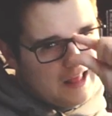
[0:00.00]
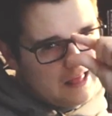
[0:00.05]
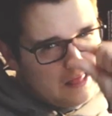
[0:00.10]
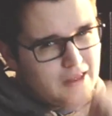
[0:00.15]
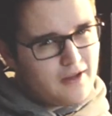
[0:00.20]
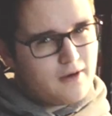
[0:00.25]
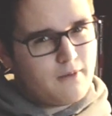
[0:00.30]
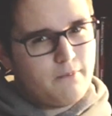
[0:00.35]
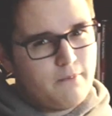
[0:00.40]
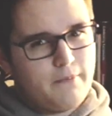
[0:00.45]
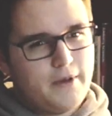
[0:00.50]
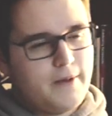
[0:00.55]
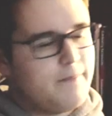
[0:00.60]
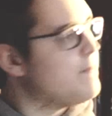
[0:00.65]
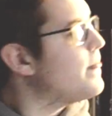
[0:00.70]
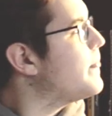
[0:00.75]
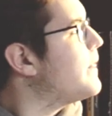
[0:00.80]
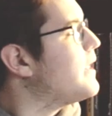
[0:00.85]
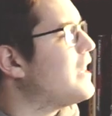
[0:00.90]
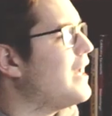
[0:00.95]
a little bit.
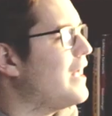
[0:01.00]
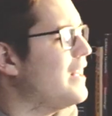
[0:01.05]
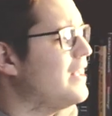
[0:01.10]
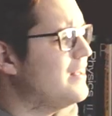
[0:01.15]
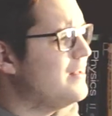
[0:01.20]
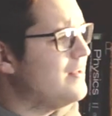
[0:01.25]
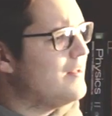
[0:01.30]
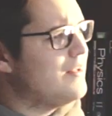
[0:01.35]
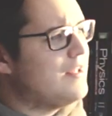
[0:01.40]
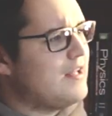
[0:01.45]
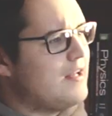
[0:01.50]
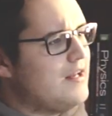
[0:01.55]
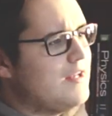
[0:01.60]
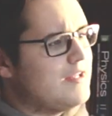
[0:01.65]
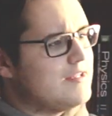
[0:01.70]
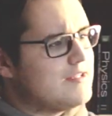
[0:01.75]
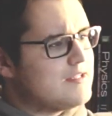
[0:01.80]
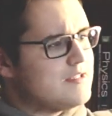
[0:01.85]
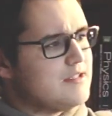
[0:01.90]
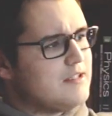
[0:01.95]
I got
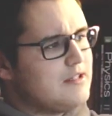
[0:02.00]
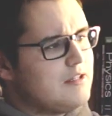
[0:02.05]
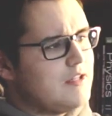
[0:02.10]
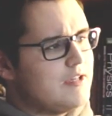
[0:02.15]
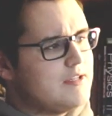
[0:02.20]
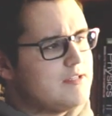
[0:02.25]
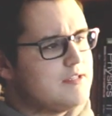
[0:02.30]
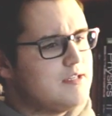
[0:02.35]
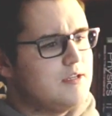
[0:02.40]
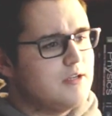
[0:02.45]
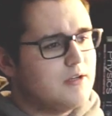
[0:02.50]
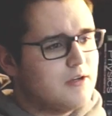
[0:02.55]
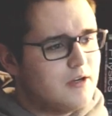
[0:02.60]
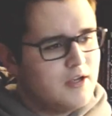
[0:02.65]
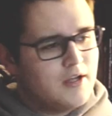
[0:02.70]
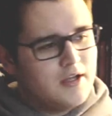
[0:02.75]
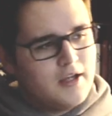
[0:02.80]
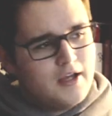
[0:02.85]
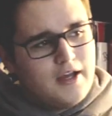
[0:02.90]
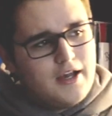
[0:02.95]
nice lights here.
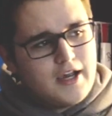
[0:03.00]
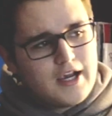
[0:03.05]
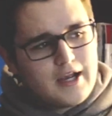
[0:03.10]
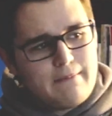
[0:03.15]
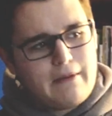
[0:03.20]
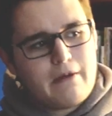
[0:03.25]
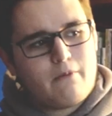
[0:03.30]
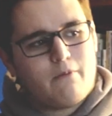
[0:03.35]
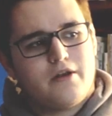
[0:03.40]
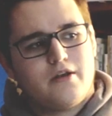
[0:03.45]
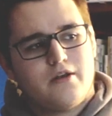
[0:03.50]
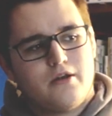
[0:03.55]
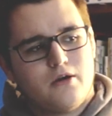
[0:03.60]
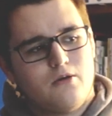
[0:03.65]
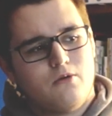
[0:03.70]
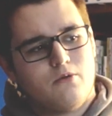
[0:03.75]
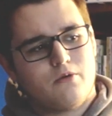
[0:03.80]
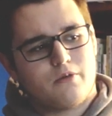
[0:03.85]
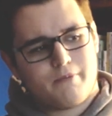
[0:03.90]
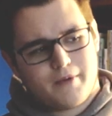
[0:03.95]
I got my
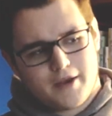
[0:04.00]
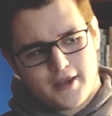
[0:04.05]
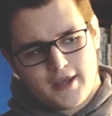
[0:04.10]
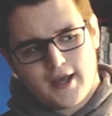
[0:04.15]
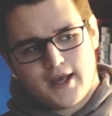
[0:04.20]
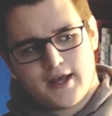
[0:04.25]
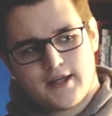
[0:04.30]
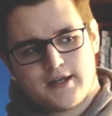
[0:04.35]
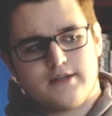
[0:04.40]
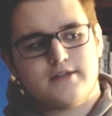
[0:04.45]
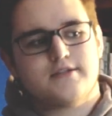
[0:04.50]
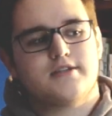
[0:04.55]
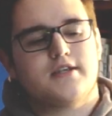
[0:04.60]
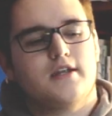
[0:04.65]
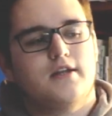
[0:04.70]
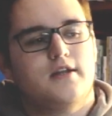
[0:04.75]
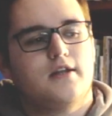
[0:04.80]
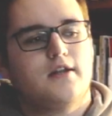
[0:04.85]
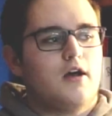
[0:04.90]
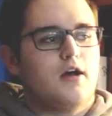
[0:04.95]
window, my cat
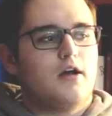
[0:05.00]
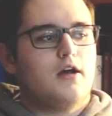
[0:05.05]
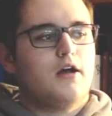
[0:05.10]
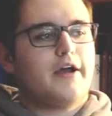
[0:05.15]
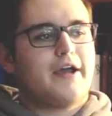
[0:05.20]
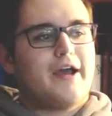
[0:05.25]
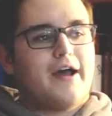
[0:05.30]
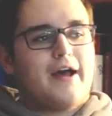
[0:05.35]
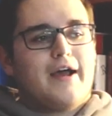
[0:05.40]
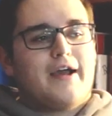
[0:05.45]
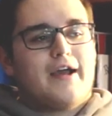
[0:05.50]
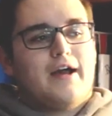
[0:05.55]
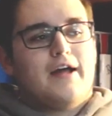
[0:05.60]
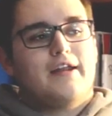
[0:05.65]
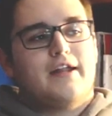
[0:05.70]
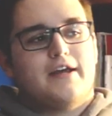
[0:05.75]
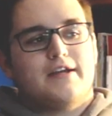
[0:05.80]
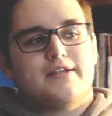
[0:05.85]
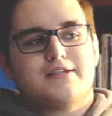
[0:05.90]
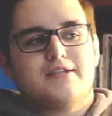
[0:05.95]
sitting in. I
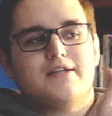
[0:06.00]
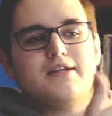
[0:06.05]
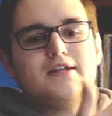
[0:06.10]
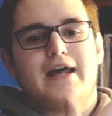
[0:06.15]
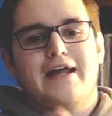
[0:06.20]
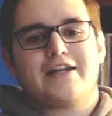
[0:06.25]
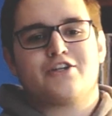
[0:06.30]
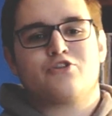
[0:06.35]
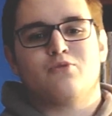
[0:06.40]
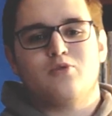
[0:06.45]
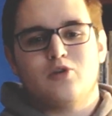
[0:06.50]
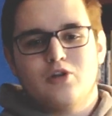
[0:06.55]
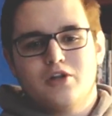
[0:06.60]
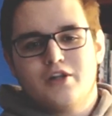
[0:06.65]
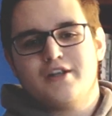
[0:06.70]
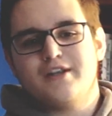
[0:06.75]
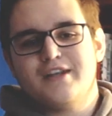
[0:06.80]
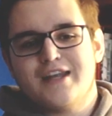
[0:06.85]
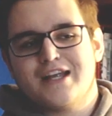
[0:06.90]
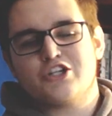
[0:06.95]
got nice natural
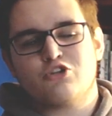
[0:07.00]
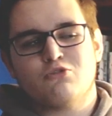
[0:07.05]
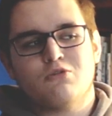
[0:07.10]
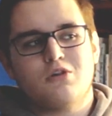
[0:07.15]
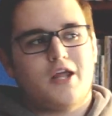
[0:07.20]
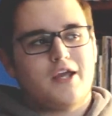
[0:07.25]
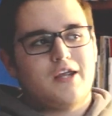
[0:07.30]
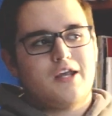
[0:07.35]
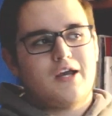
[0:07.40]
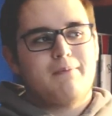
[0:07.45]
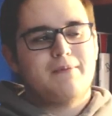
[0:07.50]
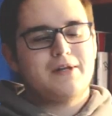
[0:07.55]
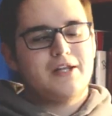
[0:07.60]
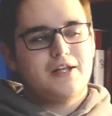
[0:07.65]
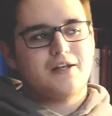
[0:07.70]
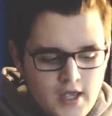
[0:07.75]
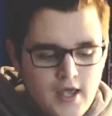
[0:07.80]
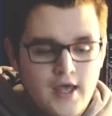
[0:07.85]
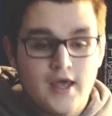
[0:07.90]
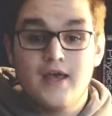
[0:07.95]
light coming
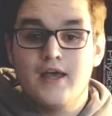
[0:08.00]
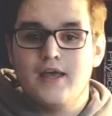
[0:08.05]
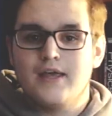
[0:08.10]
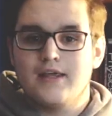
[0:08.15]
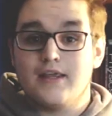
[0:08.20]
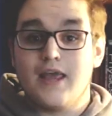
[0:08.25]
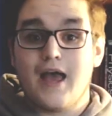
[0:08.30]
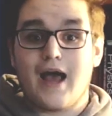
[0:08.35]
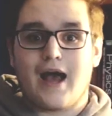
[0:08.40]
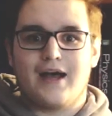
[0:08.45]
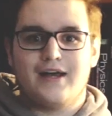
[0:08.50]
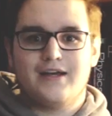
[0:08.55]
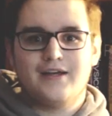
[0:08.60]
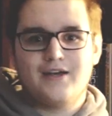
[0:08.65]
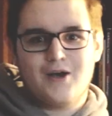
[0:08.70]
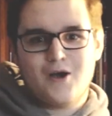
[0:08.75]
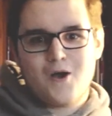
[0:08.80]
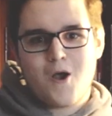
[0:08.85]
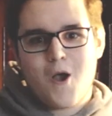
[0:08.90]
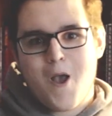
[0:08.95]
in. Yeah,
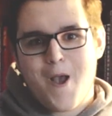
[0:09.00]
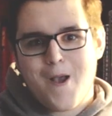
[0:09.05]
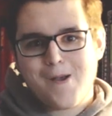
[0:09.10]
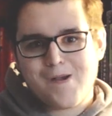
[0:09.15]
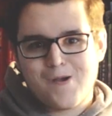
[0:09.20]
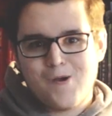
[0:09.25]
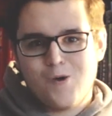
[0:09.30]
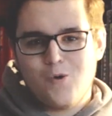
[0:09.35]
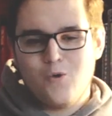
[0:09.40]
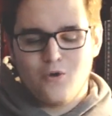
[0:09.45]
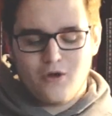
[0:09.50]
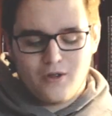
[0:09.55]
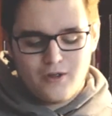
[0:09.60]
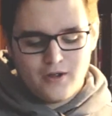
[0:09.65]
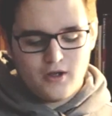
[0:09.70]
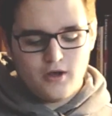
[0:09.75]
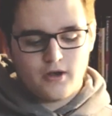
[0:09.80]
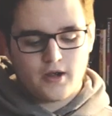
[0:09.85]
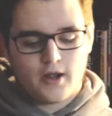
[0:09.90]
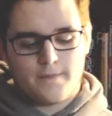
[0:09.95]
cool.
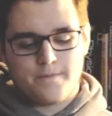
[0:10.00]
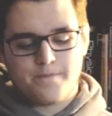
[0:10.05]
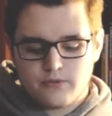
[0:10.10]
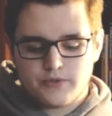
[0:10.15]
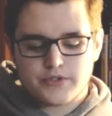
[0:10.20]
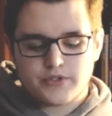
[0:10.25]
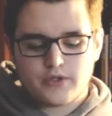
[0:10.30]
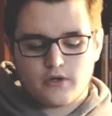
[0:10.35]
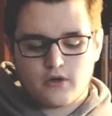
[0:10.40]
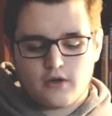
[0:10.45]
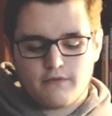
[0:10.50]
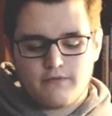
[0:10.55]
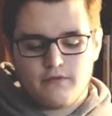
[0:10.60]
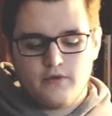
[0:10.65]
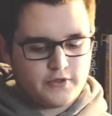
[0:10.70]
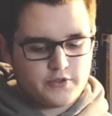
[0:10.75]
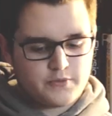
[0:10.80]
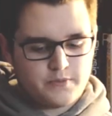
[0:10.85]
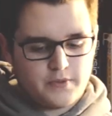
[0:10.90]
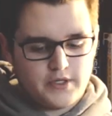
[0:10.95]
Okay, we'll start off
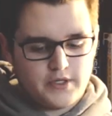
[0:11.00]
first